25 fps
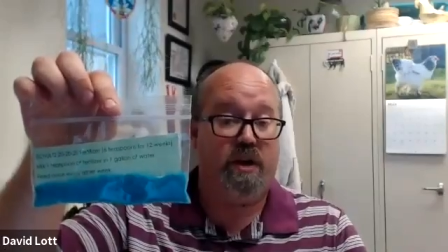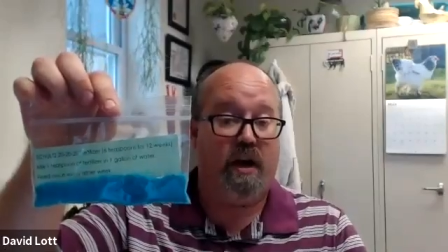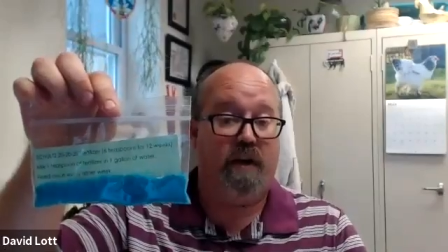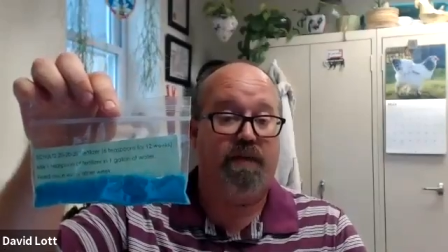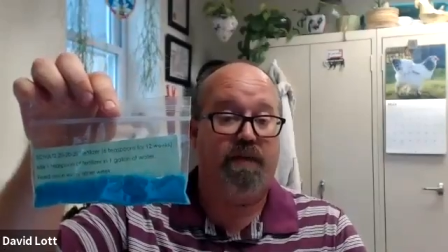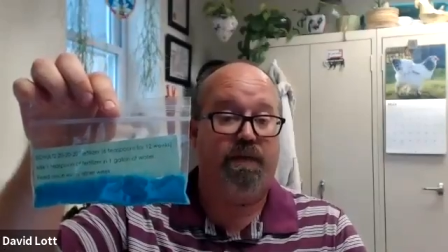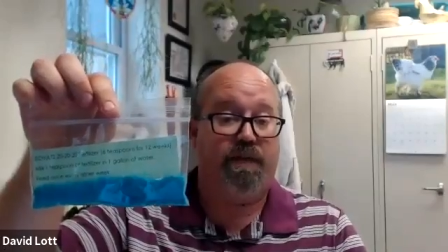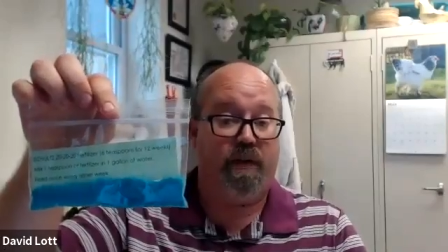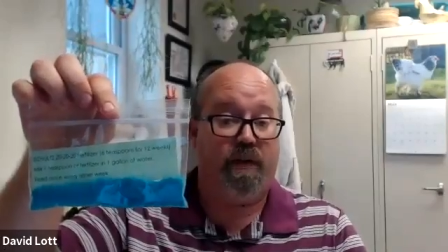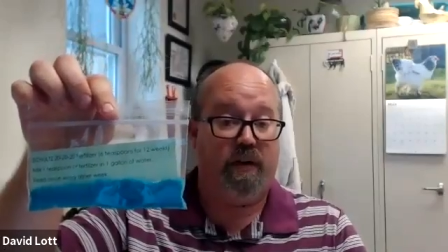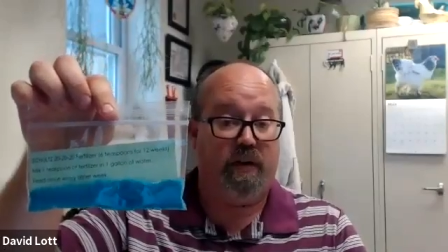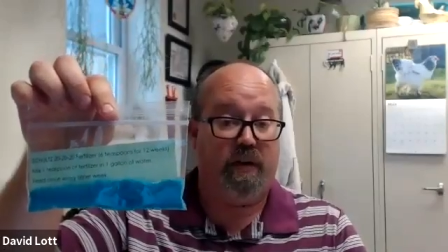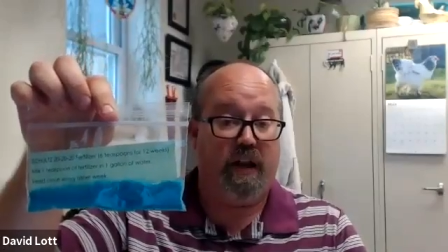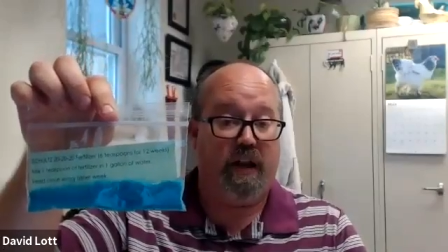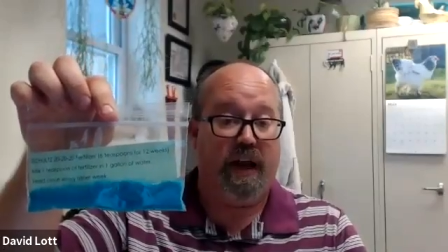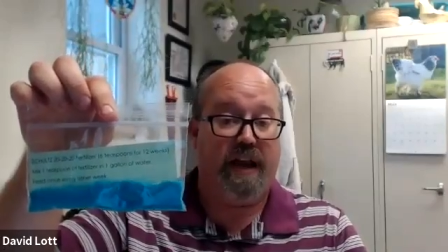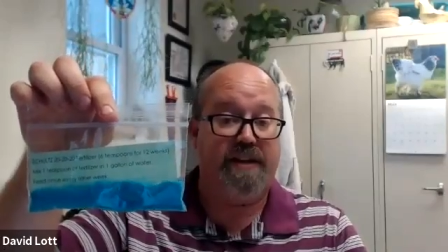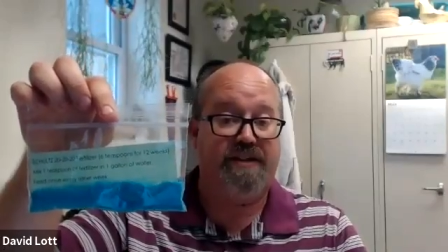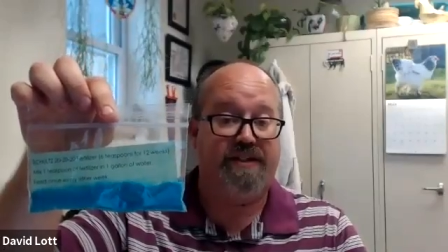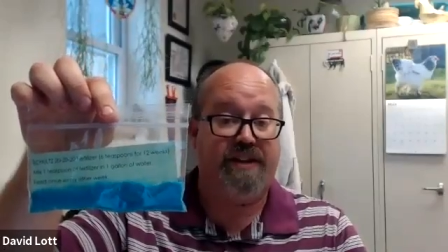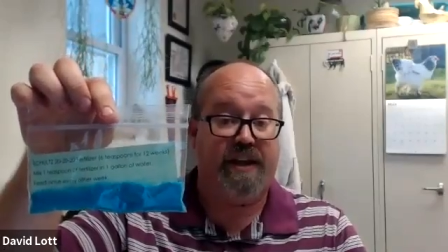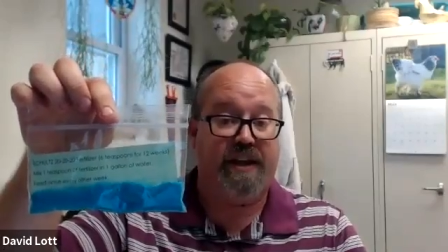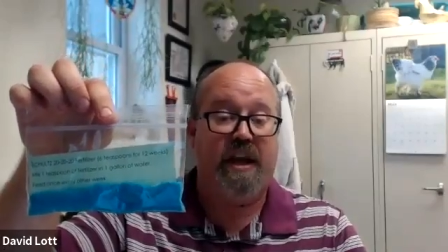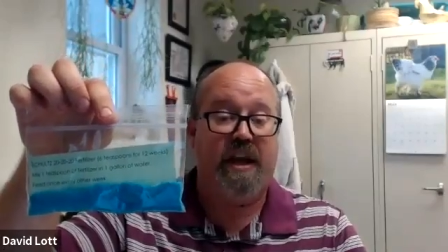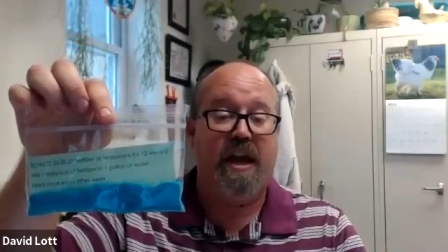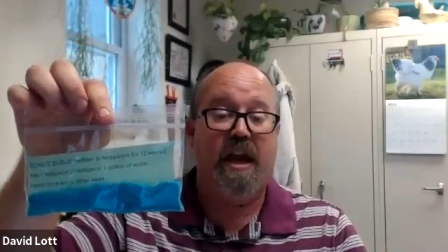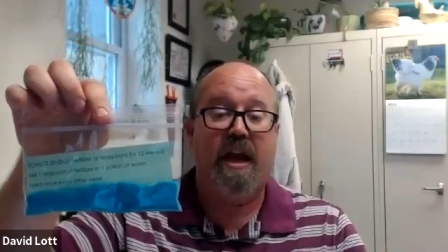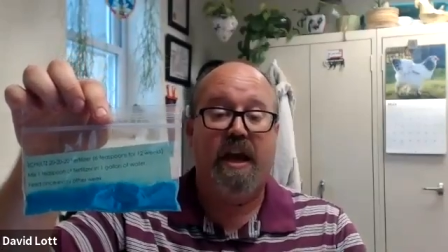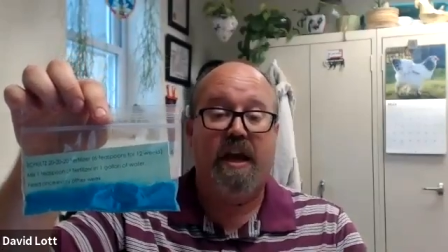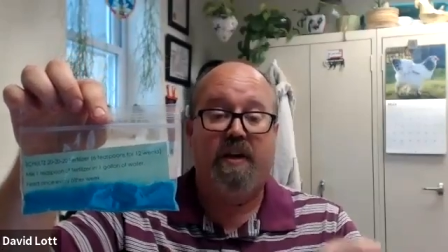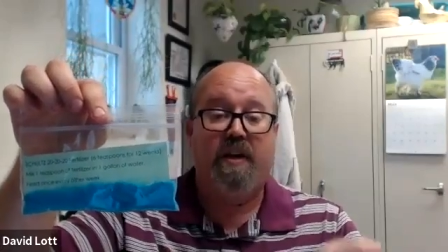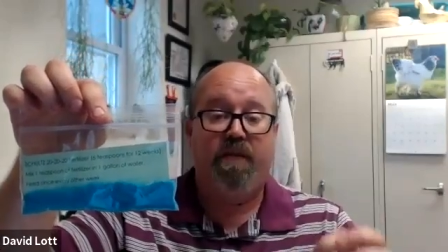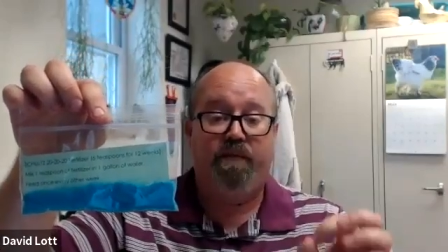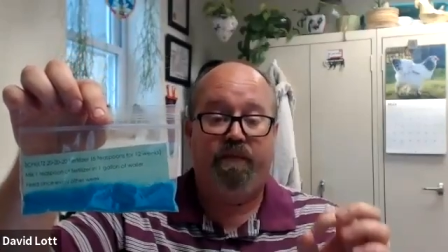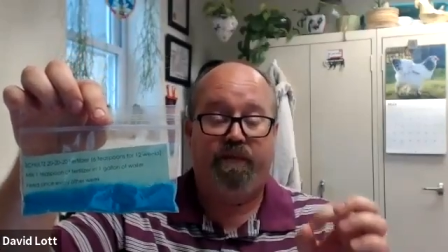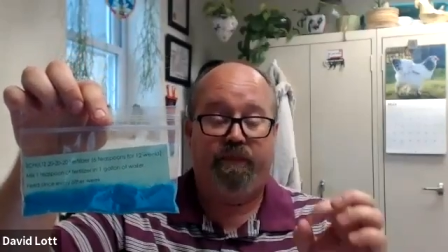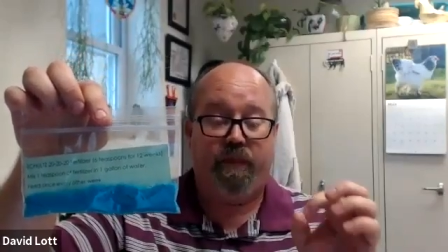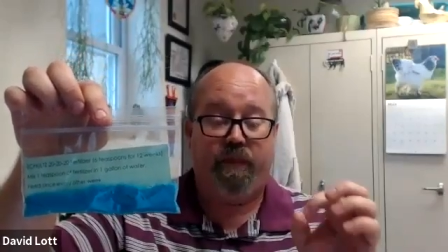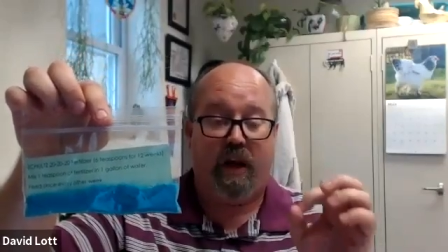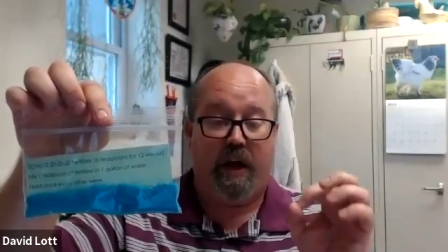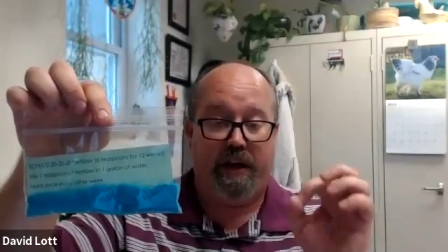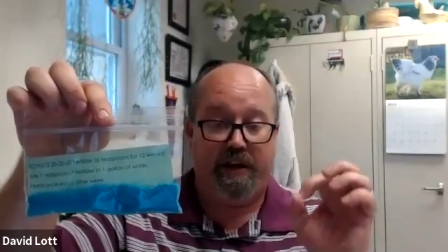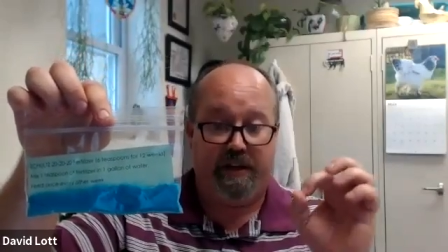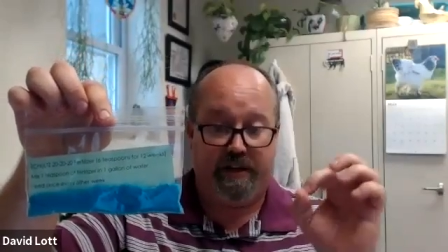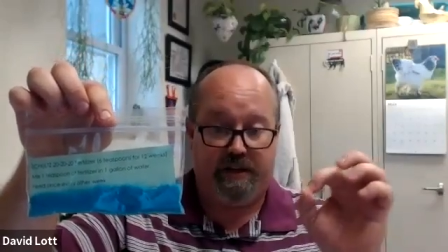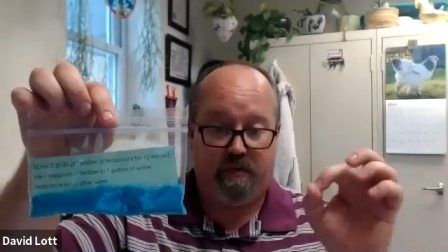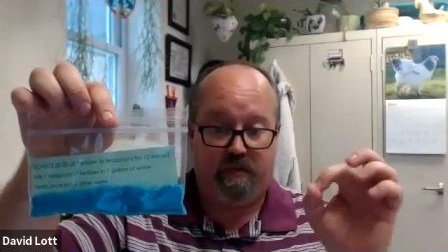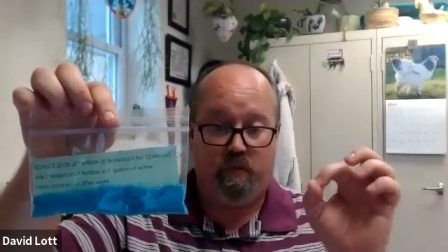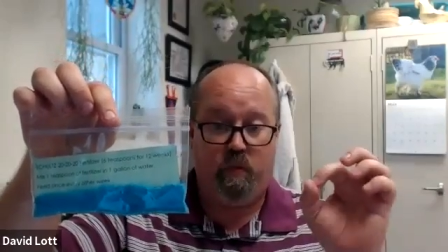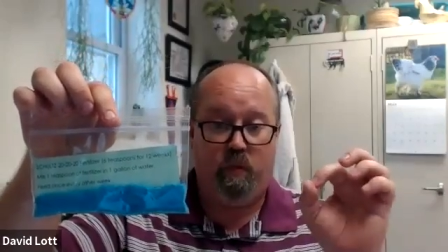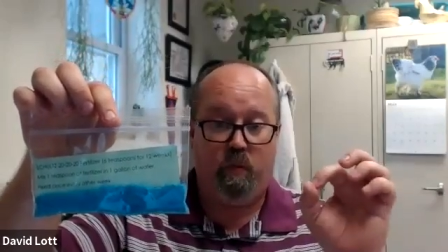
on fertilizing, and